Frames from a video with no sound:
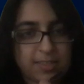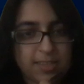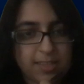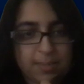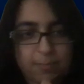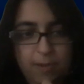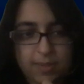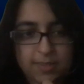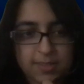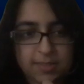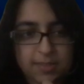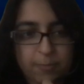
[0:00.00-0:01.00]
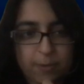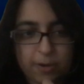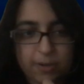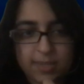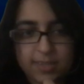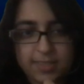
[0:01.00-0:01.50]
the process of
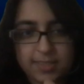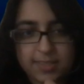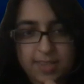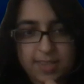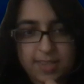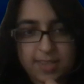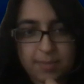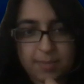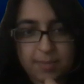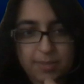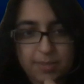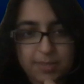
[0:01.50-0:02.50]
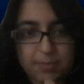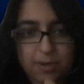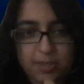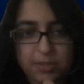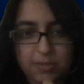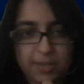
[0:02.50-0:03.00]
prioritizing assignments, mark due dates
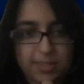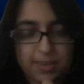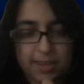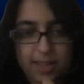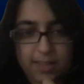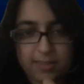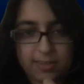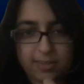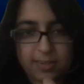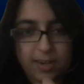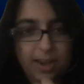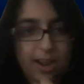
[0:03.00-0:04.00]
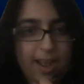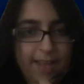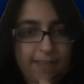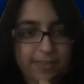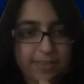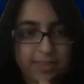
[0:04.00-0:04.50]
on a calendar. After
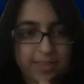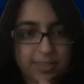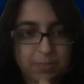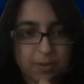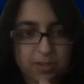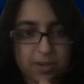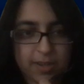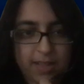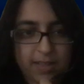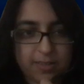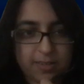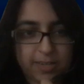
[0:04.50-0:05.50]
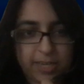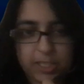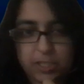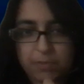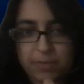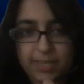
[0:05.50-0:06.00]
deadlines are marked on a calendar, it should be
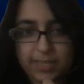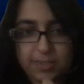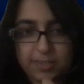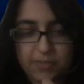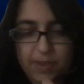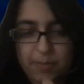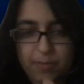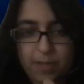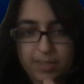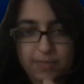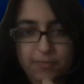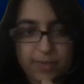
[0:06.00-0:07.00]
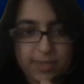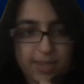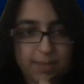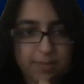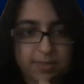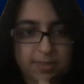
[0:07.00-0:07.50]
easier to find blocks of free time
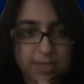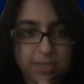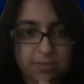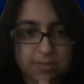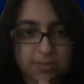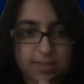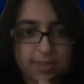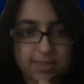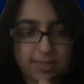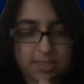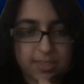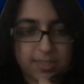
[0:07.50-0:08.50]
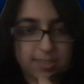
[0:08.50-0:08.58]
to schedule study sessions.